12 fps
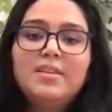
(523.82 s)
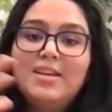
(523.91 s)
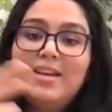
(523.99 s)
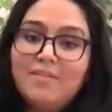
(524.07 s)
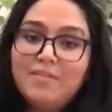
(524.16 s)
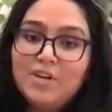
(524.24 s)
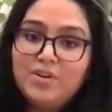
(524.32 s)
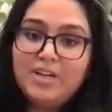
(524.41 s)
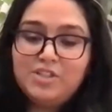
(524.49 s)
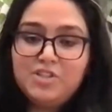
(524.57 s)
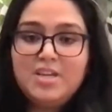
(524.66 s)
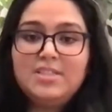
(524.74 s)
the Navajo
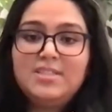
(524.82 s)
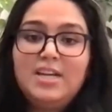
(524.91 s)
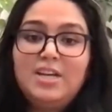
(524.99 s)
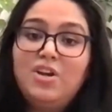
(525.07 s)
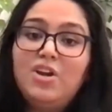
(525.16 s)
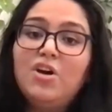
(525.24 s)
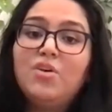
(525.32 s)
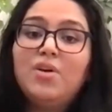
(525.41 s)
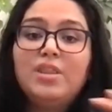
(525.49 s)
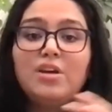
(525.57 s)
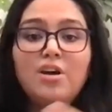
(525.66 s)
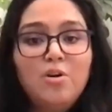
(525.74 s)
Nation said no,
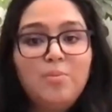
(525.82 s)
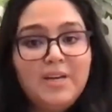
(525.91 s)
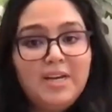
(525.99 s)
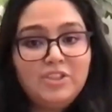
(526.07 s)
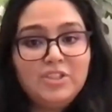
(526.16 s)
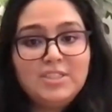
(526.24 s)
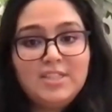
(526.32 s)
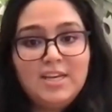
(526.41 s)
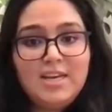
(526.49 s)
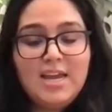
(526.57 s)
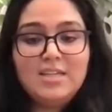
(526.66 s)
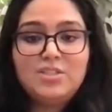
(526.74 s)
and the Hopi Nation said
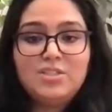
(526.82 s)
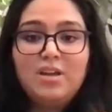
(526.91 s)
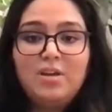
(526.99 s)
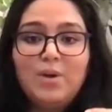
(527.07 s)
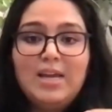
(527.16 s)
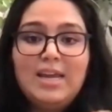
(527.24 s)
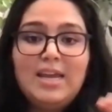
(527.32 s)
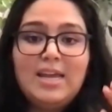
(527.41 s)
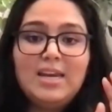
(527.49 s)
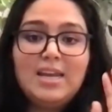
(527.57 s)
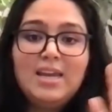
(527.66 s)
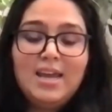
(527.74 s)
yes. So they went
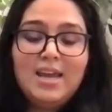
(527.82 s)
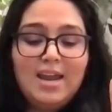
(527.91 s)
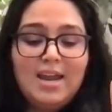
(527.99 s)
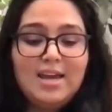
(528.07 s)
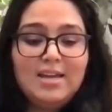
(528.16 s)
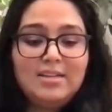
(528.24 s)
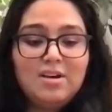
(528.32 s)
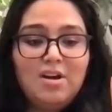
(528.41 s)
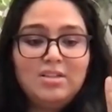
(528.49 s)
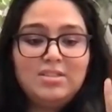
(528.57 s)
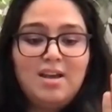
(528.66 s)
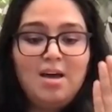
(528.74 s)
in, and
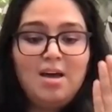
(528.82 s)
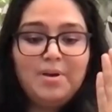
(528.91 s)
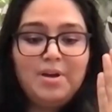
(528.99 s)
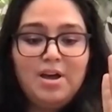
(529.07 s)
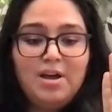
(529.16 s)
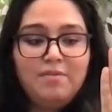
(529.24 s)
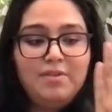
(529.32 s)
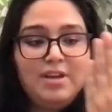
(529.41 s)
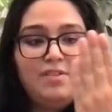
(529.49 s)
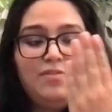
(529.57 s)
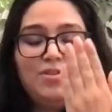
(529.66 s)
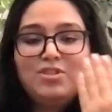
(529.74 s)
on top of,
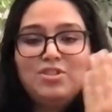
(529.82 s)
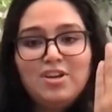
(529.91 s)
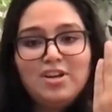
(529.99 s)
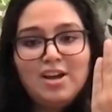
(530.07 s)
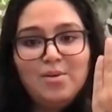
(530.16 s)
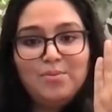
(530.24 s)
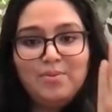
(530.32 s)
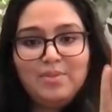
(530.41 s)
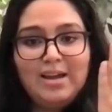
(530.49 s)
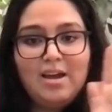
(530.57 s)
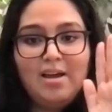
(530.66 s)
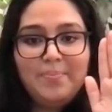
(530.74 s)
if you took a,
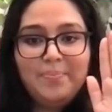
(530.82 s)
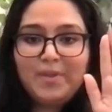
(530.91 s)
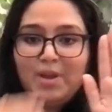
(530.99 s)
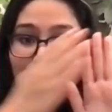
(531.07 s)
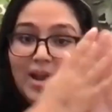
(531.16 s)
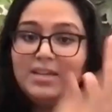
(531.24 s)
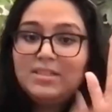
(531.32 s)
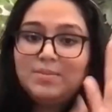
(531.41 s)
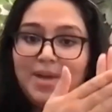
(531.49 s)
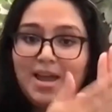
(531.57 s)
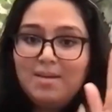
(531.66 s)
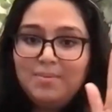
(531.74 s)
like a, a res
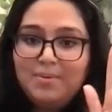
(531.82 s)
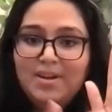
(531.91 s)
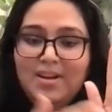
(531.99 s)
map